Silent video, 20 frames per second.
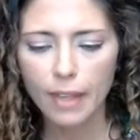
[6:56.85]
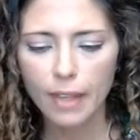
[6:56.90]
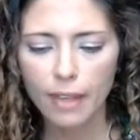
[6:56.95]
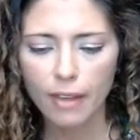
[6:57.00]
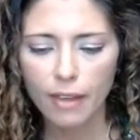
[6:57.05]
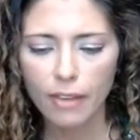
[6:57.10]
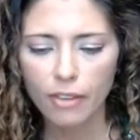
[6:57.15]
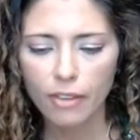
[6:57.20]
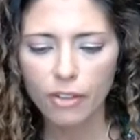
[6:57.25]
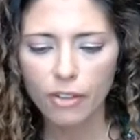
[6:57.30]

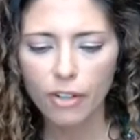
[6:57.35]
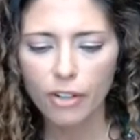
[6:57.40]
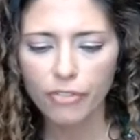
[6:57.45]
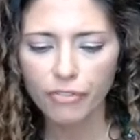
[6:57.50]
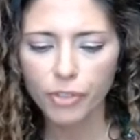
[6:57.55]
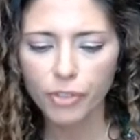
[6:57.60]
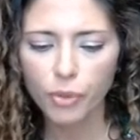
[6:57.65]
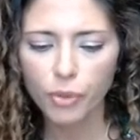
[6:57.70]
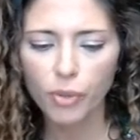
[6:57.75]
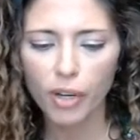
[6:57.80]
There are a
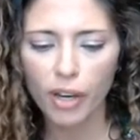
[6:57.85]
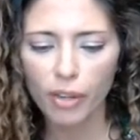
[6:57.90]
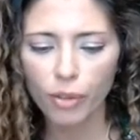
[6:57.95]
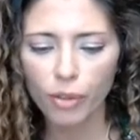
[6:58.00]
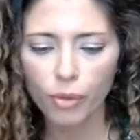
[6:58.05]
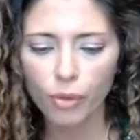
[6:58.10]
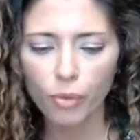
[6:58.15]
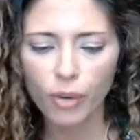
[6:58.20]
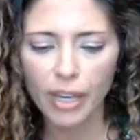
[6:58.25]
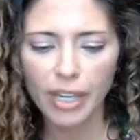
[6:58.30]
few other
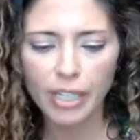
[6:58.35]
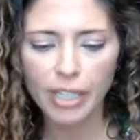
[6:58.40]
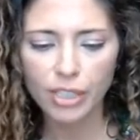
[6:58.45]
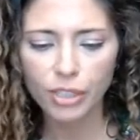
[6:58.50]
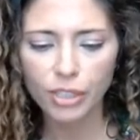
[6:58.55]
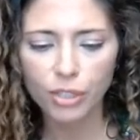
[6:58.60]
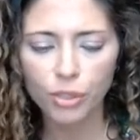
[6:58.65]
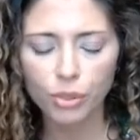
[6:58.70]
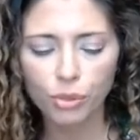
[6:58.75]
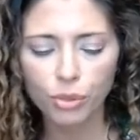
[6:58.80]
ways
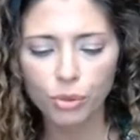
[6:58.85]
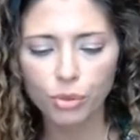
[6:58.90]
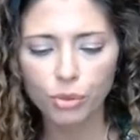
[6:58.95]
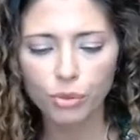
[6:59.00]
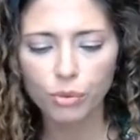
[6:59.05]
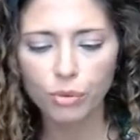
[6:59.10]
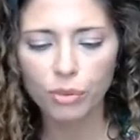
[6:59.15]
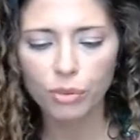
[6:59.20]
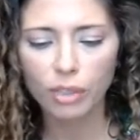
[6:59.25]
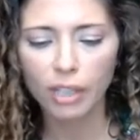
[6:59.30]

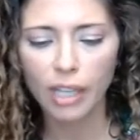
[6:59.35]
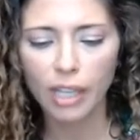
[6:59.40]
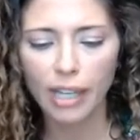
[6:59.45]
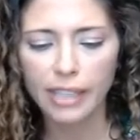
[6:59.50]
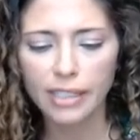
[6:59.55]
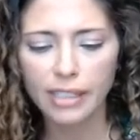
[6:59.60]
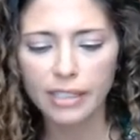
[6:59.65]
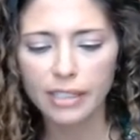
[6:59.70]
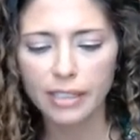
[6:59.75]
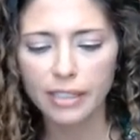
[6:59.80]
to
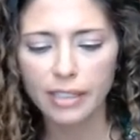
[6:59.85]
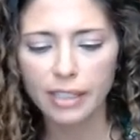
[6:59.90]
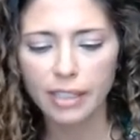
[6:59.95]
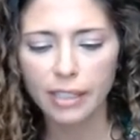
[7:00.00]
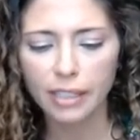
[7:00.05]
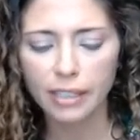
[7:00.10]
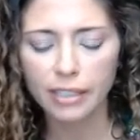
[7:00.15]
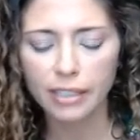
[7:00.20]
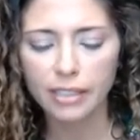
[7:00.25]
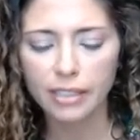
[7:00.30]
lyse
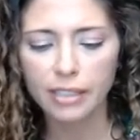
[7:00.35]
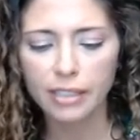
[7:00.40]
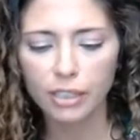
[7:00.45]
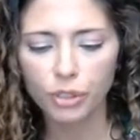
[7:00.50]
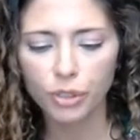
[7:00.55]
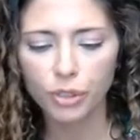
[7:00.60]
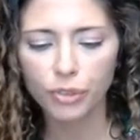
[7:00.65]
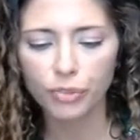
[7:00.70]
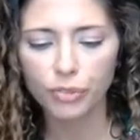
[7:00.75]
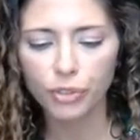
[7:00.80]
and
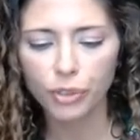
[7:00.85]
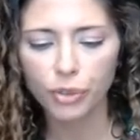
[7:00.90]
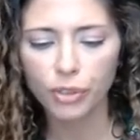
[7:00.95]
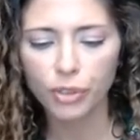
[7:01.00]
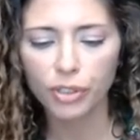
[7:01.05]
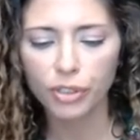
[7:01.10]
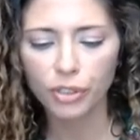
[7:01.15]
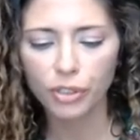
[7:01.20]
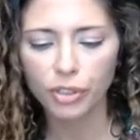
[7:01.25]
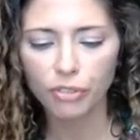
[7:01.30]
centrifuge, and
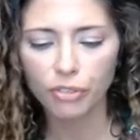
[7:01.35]
there's a few